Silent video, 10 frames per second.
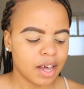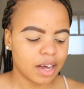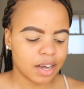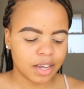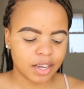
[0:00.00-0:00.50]

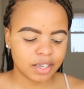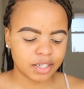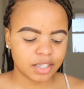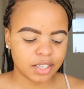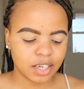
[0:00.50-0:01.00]

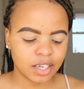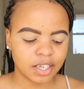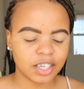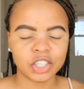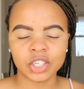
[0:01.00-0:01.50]
and
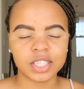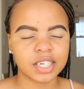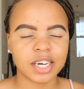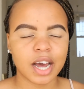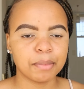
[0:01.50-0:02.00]
it just
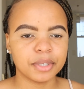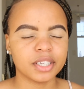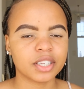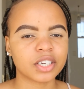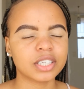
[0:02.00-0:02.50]
didn't happen.
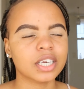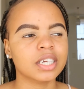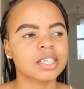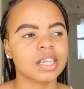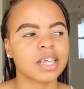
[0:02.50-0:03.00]
The
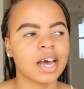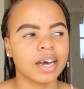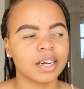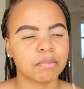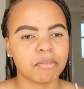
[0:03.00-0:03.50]
containers that they
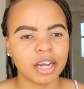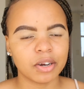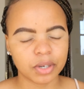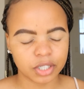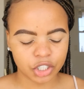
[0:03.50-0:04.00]
had at my
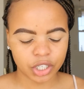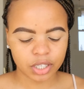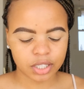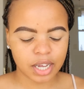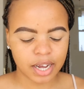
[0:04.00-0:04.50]
local
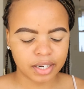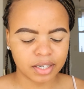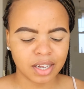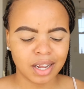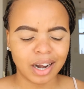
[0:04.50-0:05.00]
Checkers had
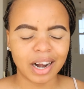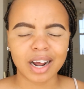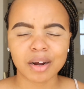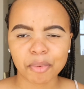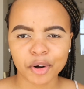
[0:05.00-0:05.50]

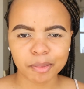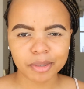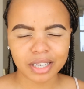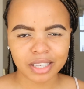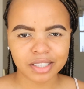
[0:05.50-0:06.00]
like a
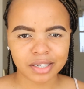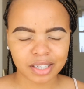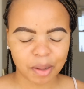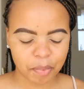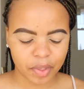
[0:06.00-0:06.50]
purple lid or
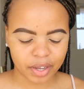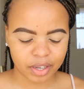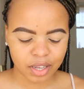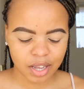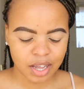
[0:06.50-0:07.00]
something,
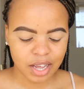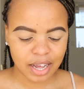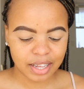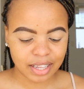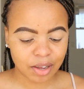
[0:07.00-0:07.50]

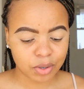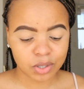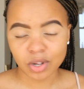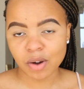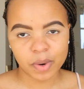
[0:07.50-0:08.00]
and that was
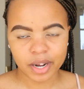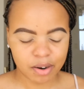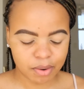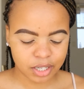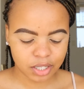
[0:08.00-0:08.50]
not what I
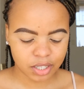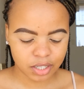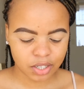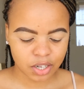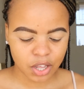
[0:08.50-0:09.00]

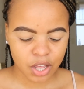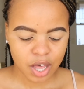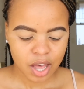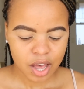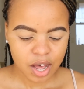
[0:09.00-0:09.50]
wanted.
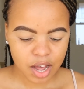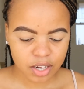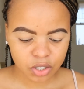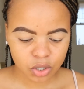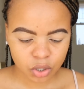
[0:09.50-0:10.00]

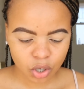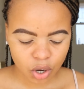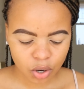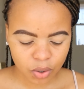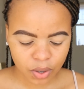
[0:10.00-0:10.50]
And
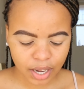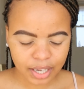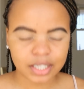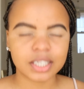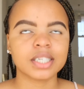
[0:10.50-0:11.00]
so
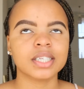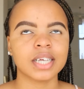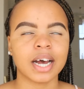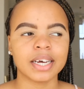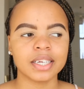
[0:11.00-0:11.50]
I
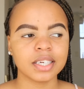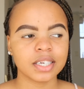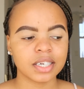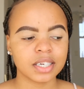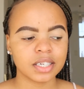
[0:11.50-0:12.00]

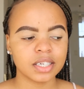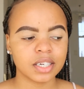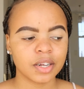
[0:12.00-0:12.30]
decided,